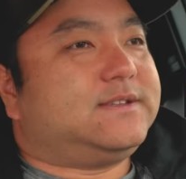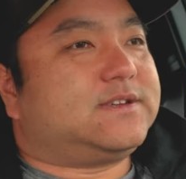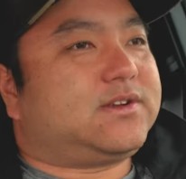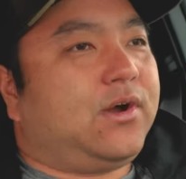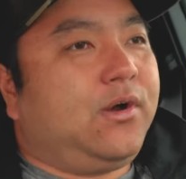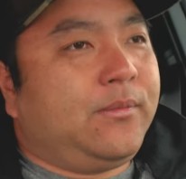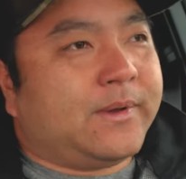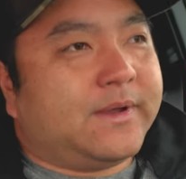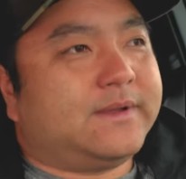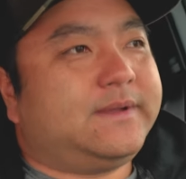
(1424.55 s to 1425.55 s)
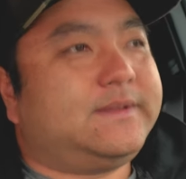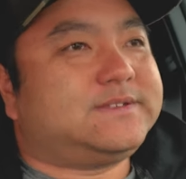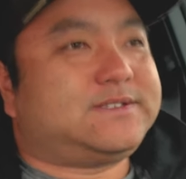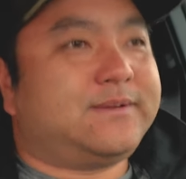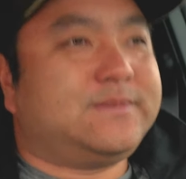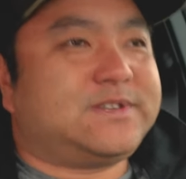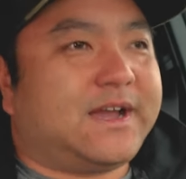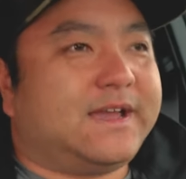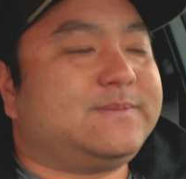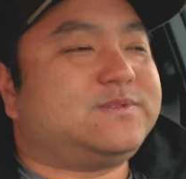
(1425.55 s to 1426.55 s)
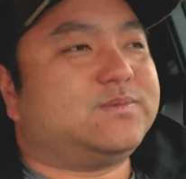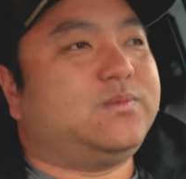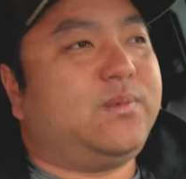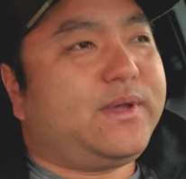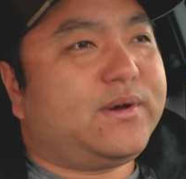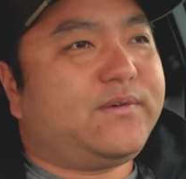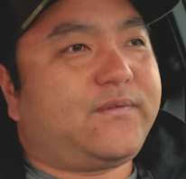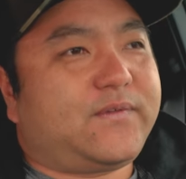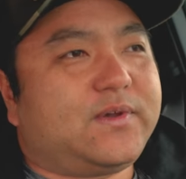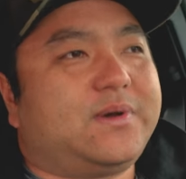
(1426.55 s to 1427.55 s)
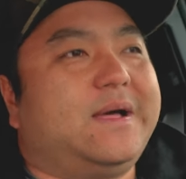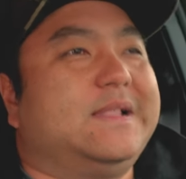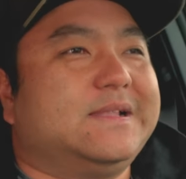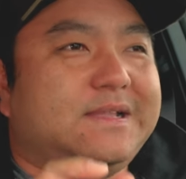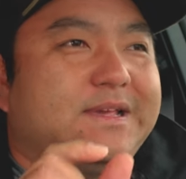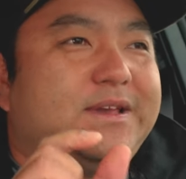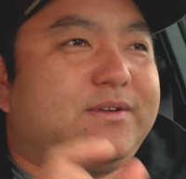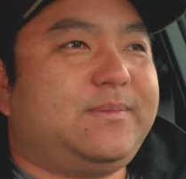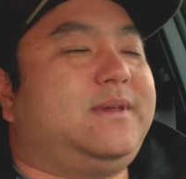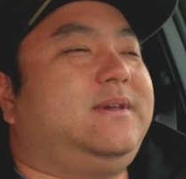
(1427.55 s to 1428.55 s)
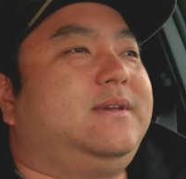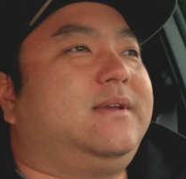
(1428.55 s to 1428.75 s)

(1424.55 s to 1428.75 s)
Tacoma sometimes will feel a little big.